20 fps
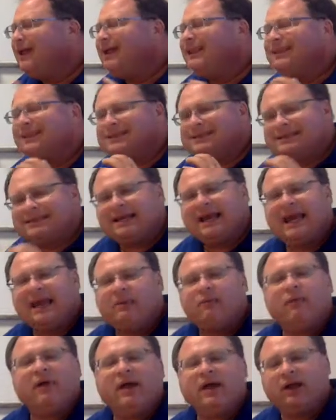The
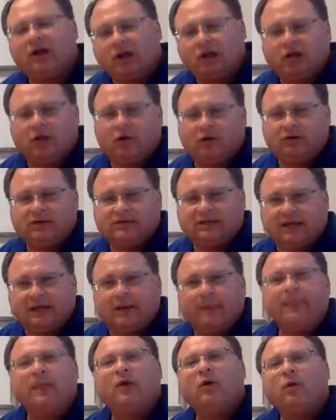same way in
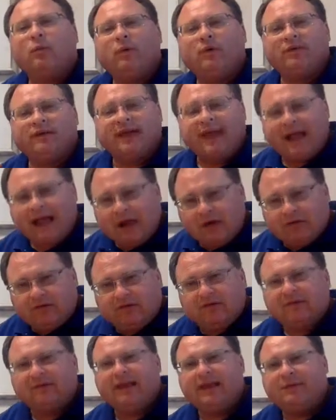closing, with
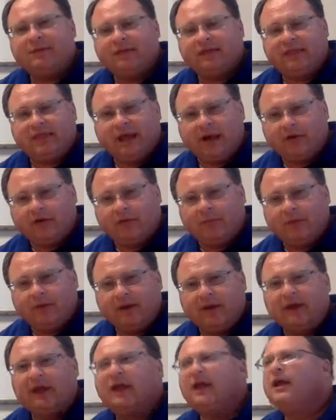counseling, with
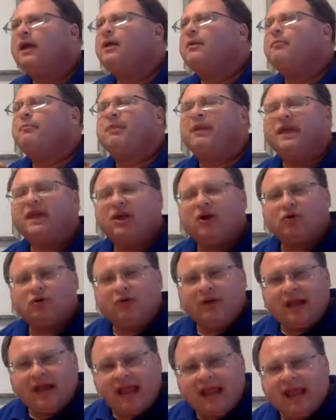therapy. Be
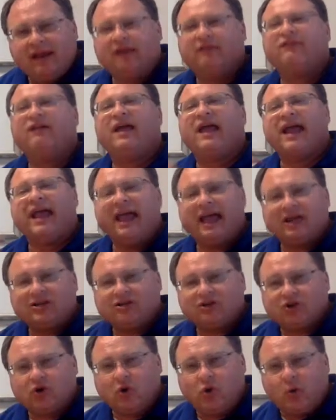creative,
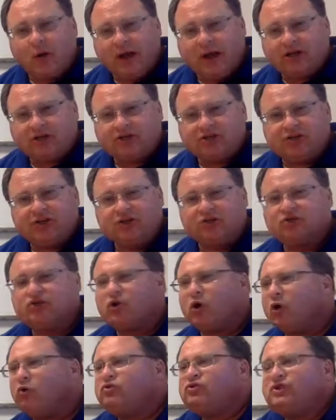ask questions.
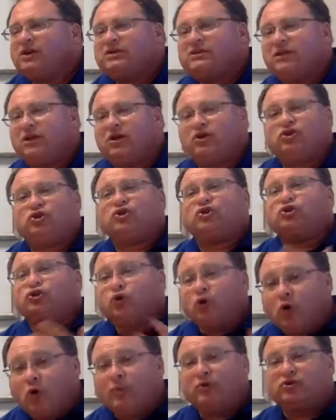Don't just
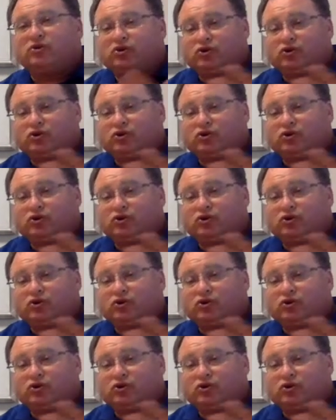assume.